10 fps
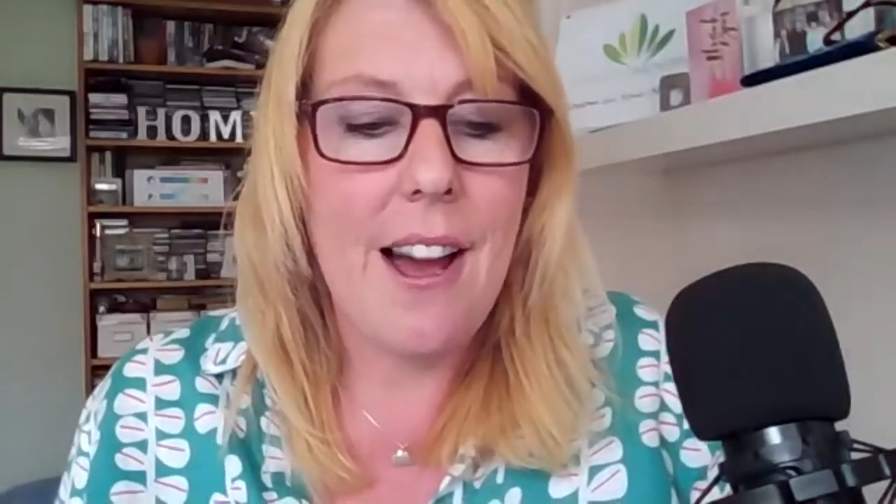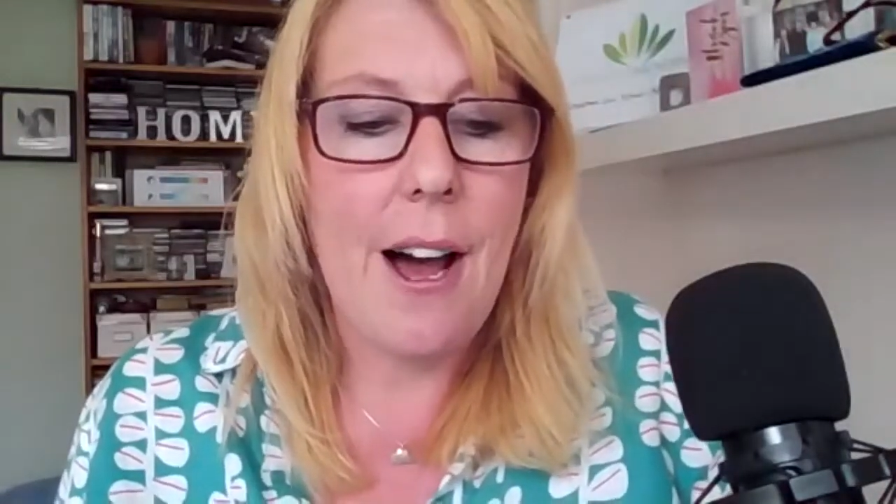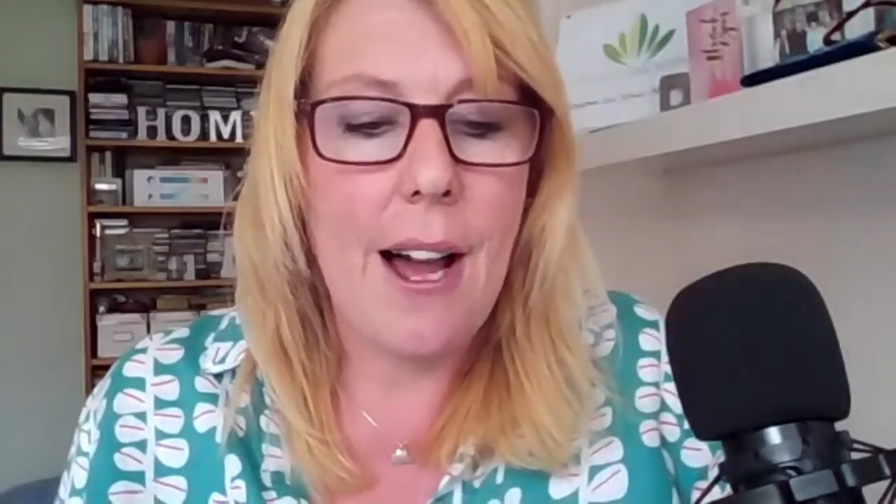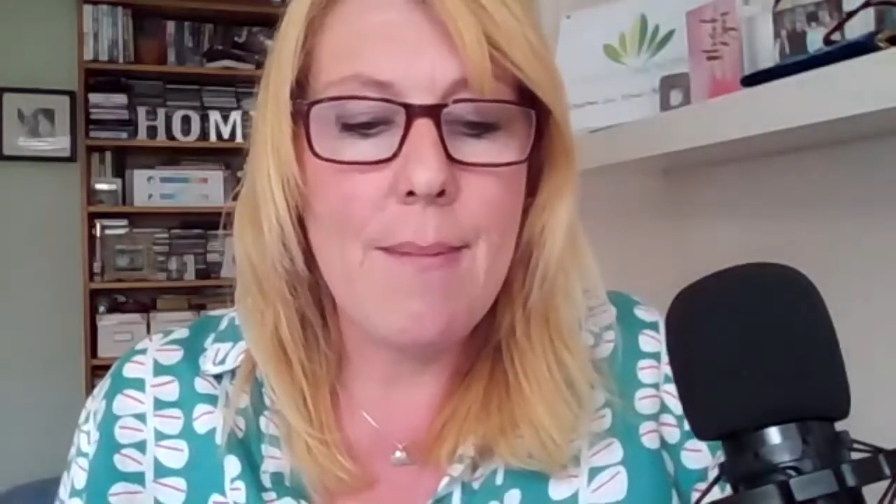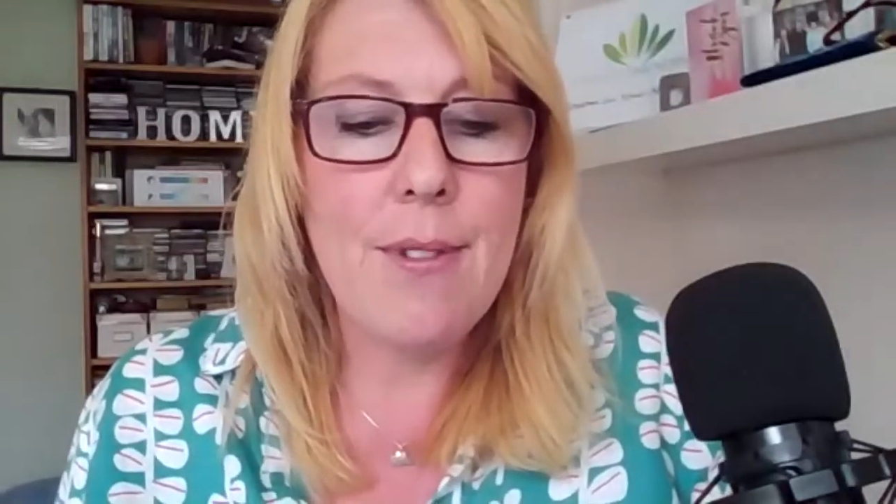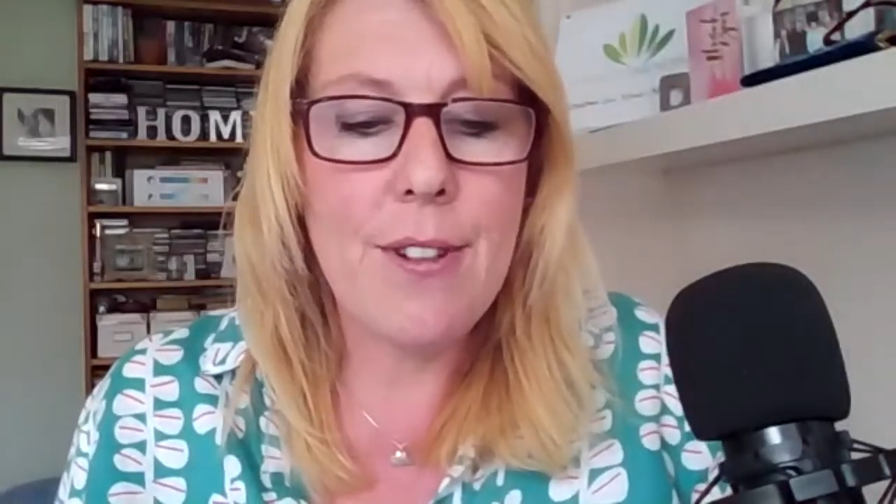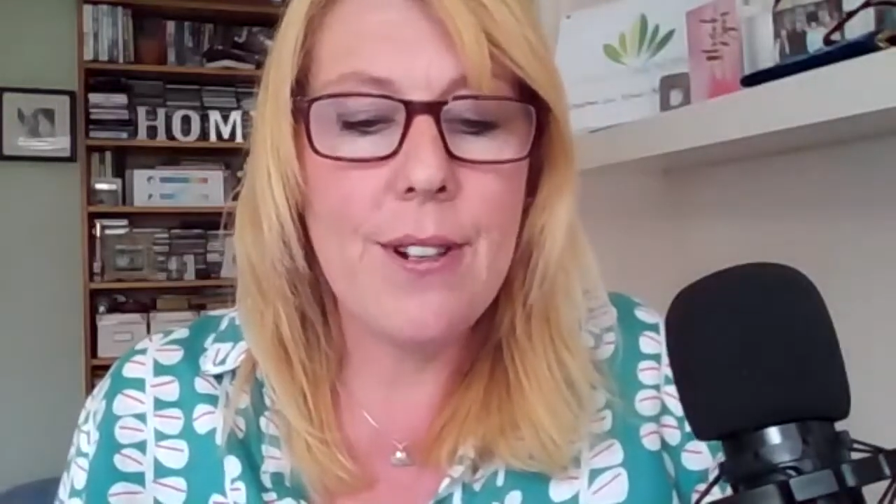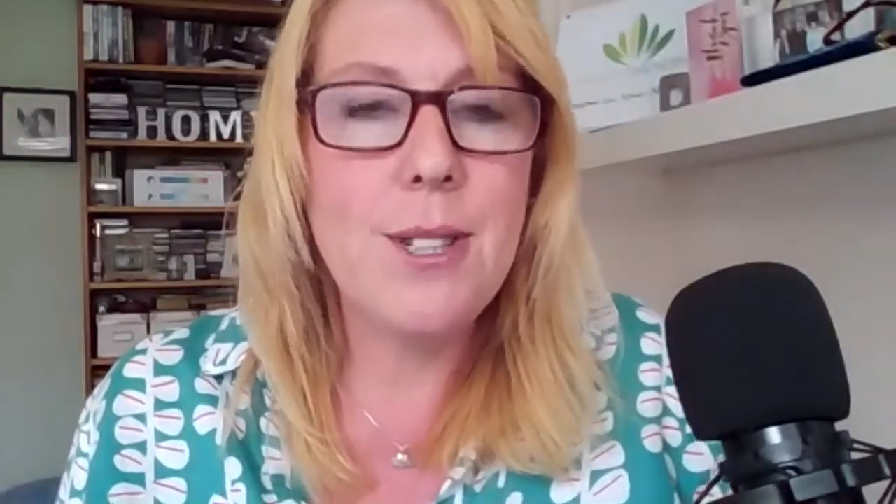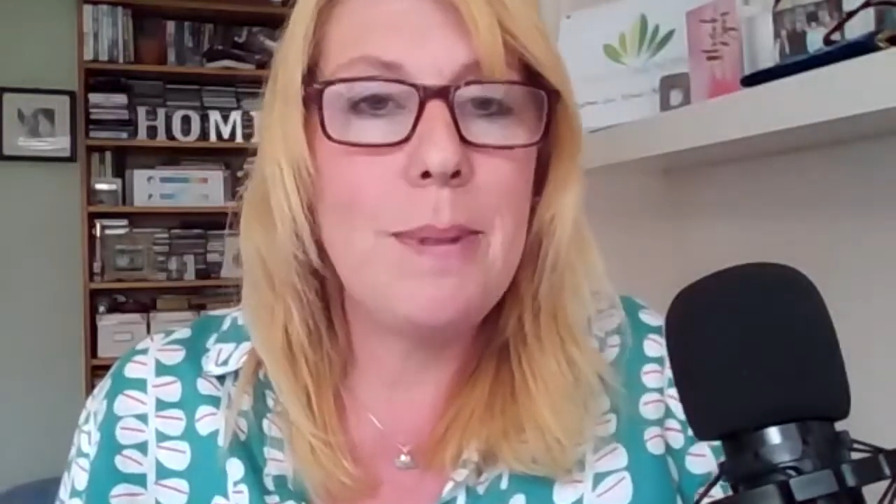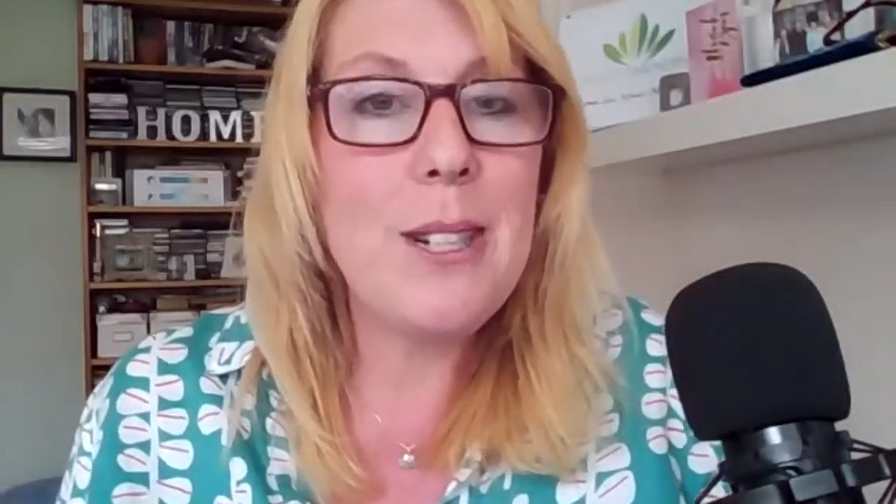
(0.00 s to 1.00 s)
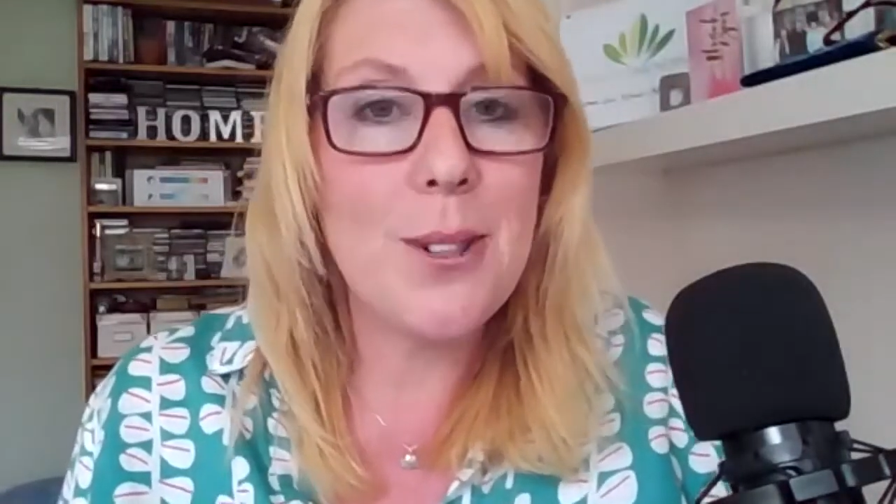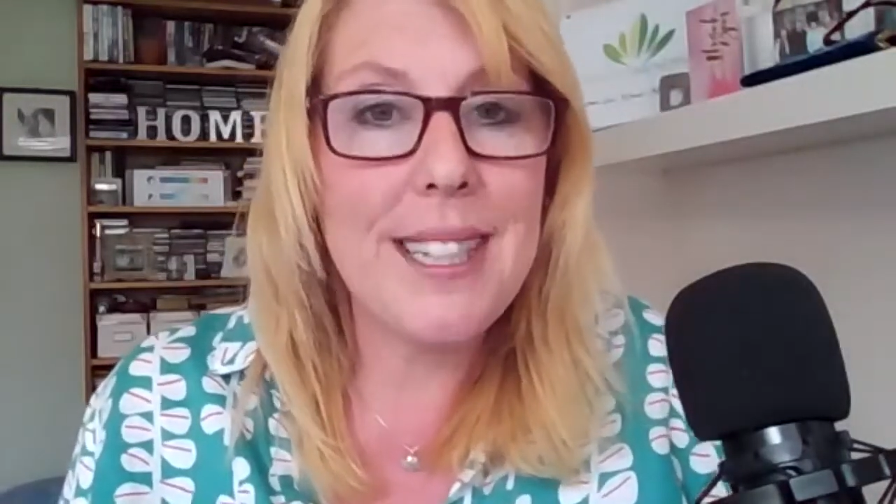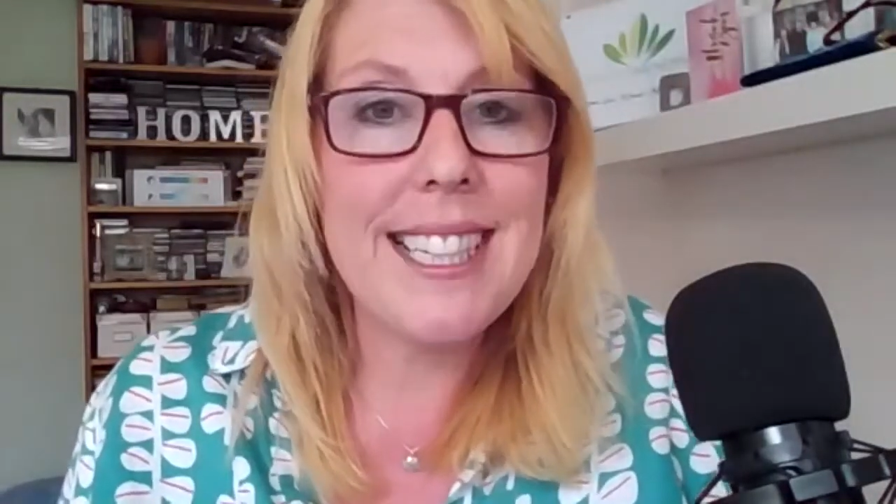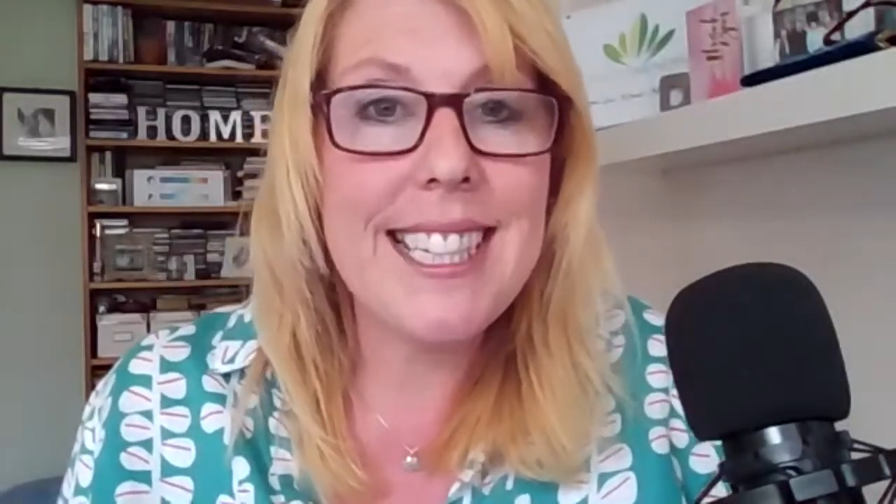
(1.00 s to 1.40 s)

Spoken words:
I'm thrilled to be joined